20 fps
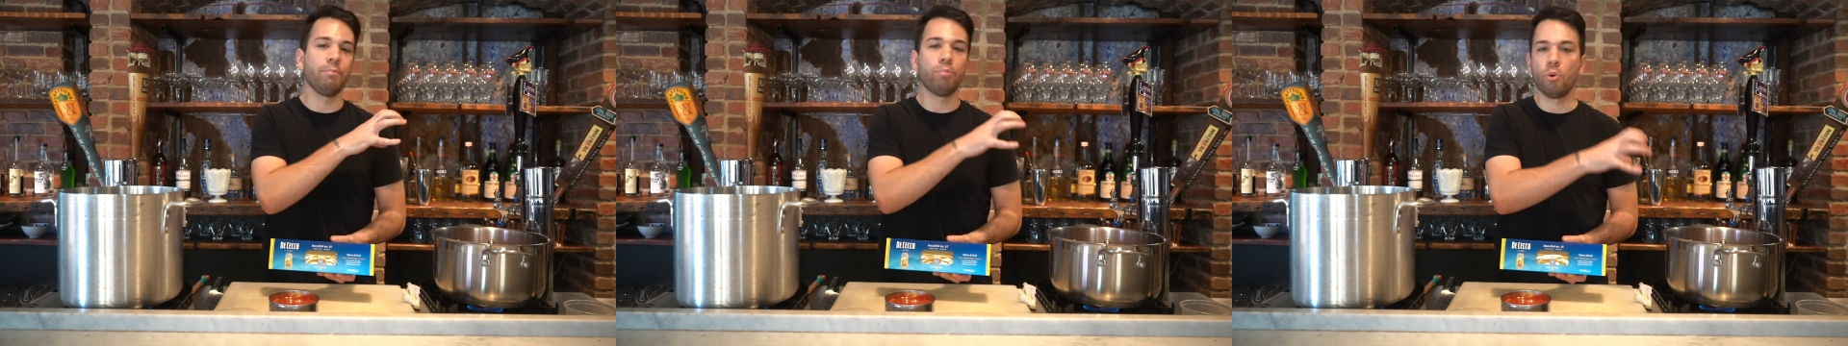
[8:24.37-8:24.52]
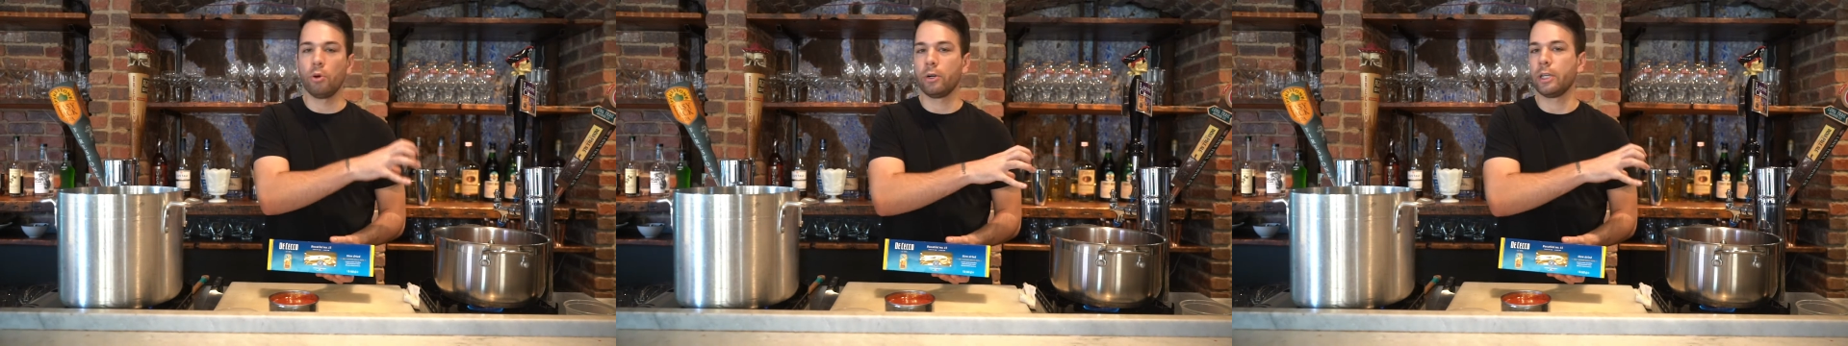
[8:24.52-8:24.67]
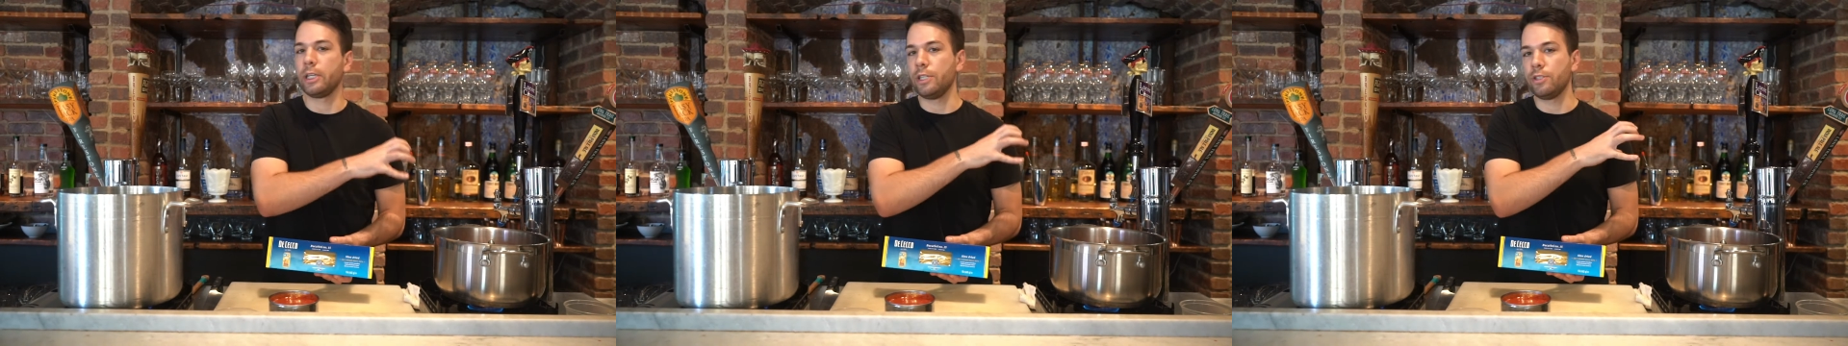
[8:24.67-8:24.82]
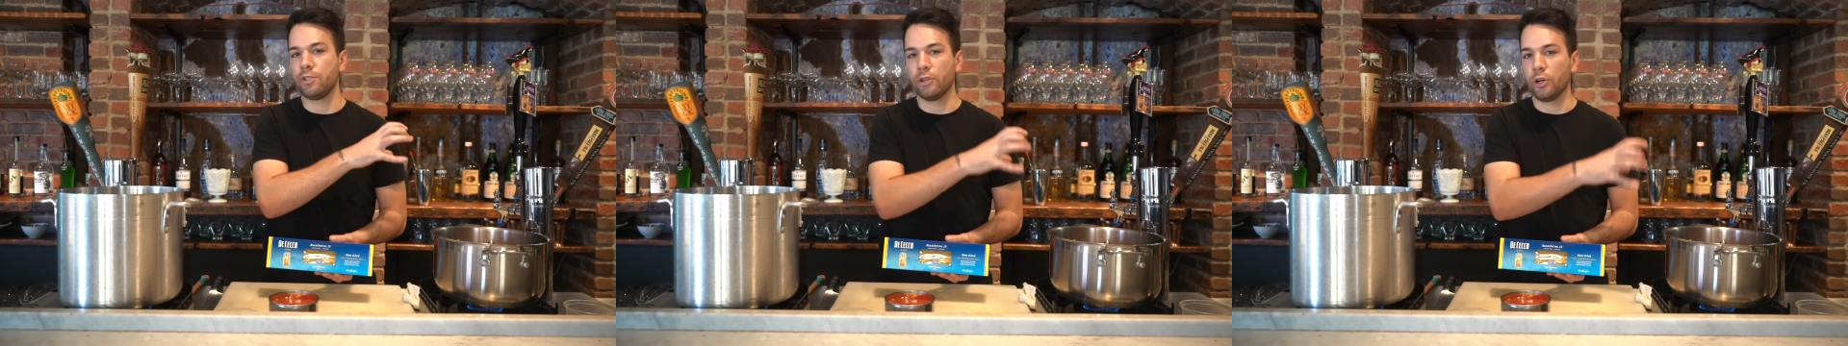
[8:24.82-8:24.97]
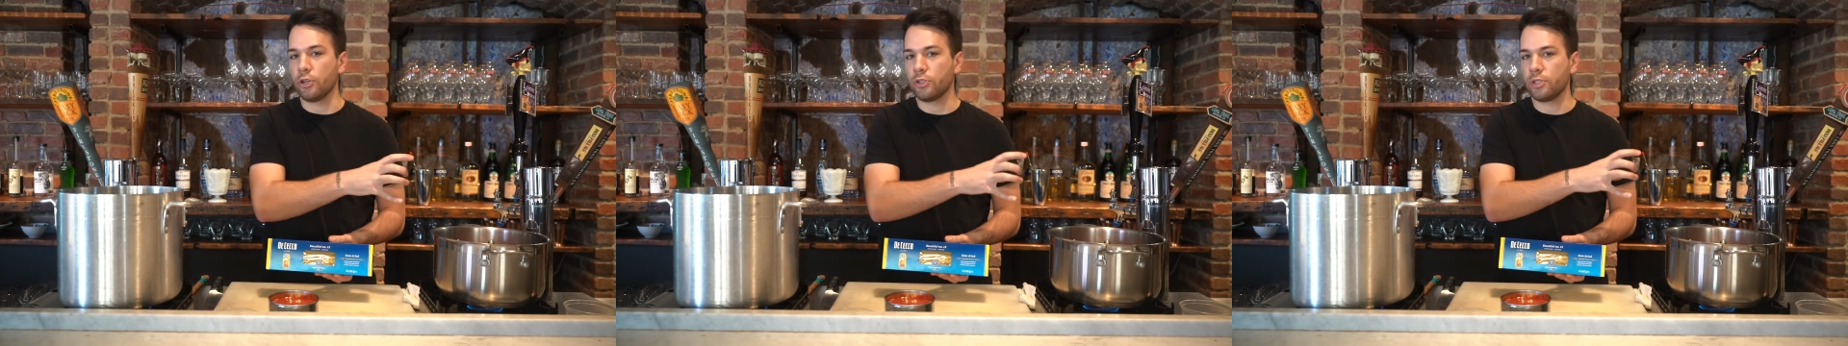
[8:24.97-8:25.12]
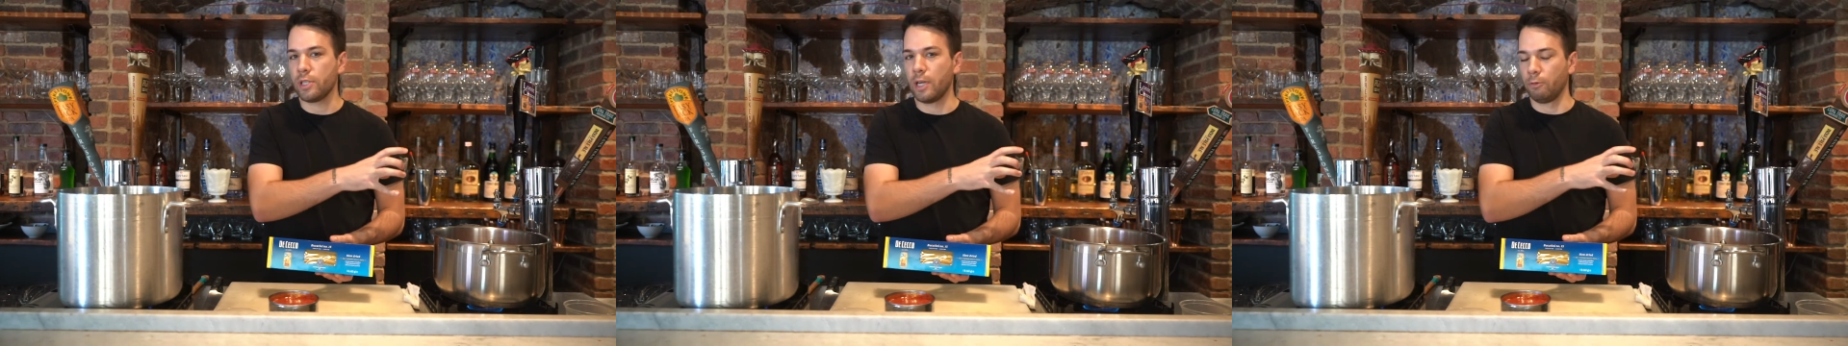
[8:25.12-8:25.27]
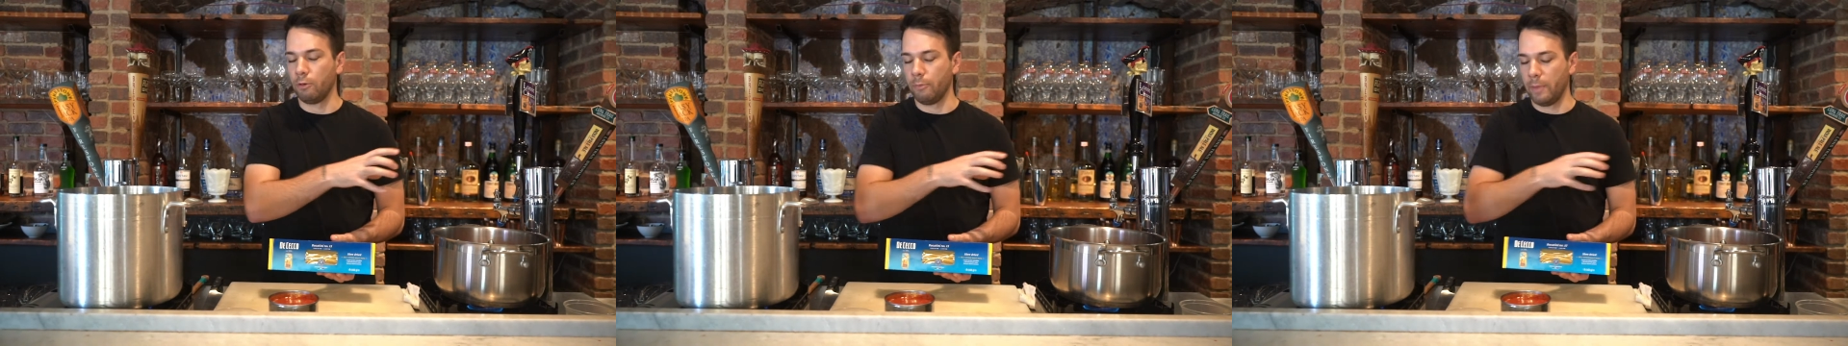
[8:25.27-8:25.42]
porky sauce
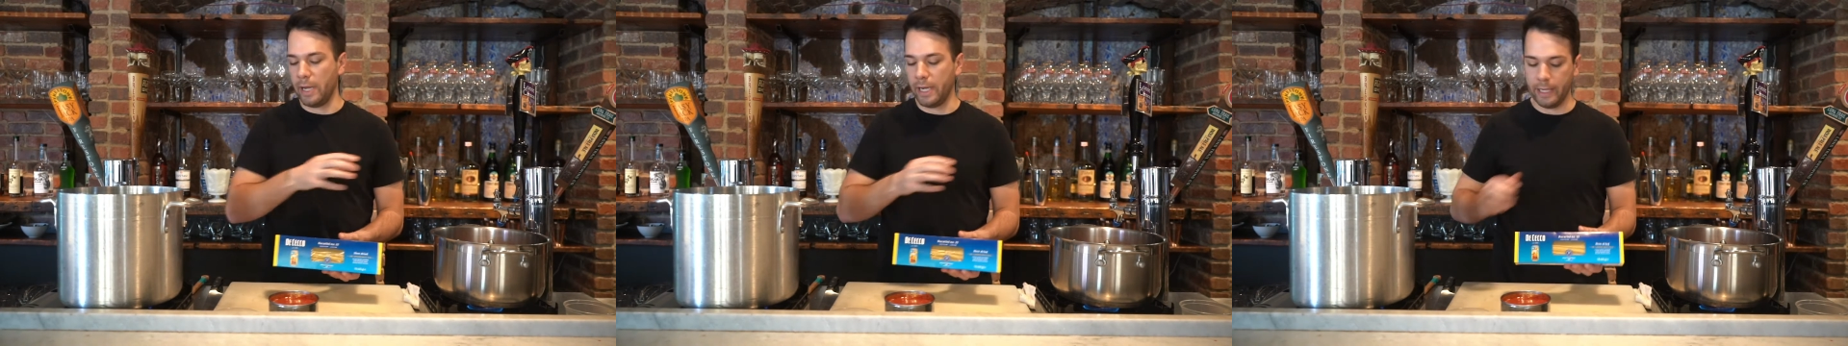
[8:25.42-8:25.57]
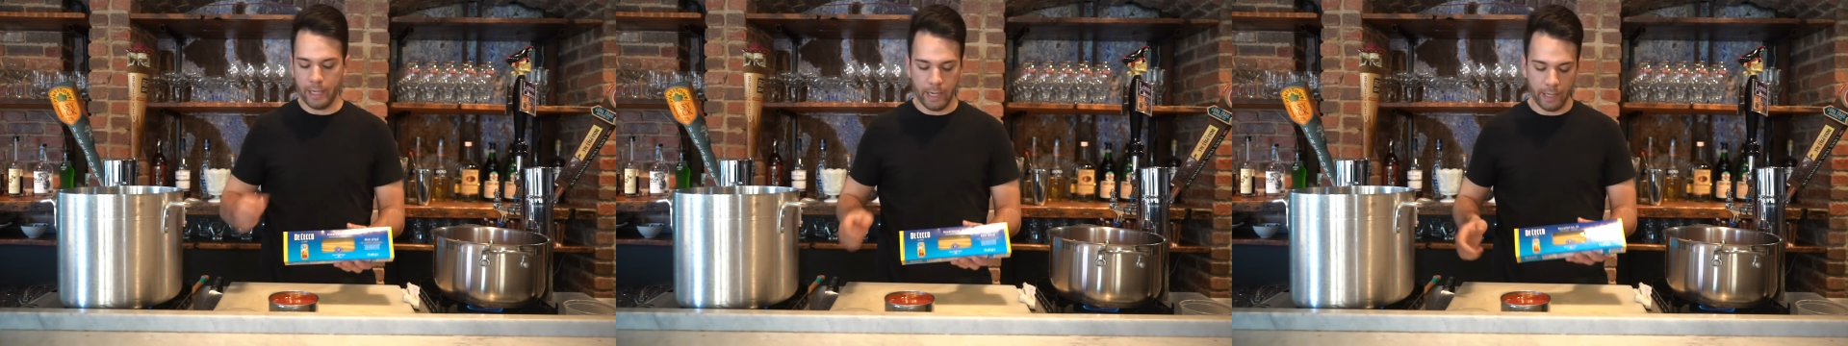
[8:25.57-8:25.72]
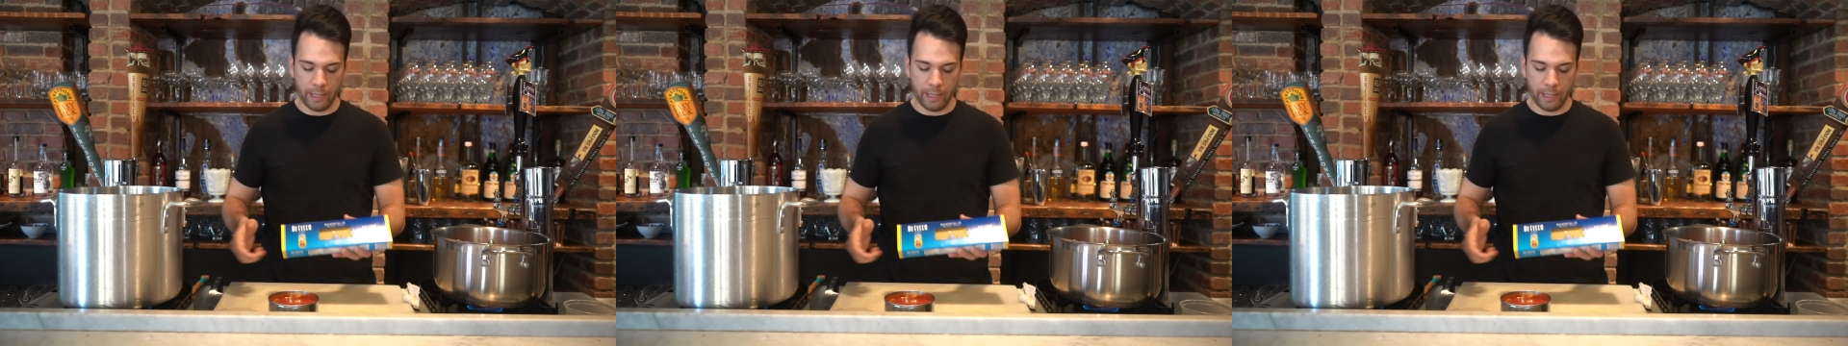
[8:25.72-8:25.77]
that we're making.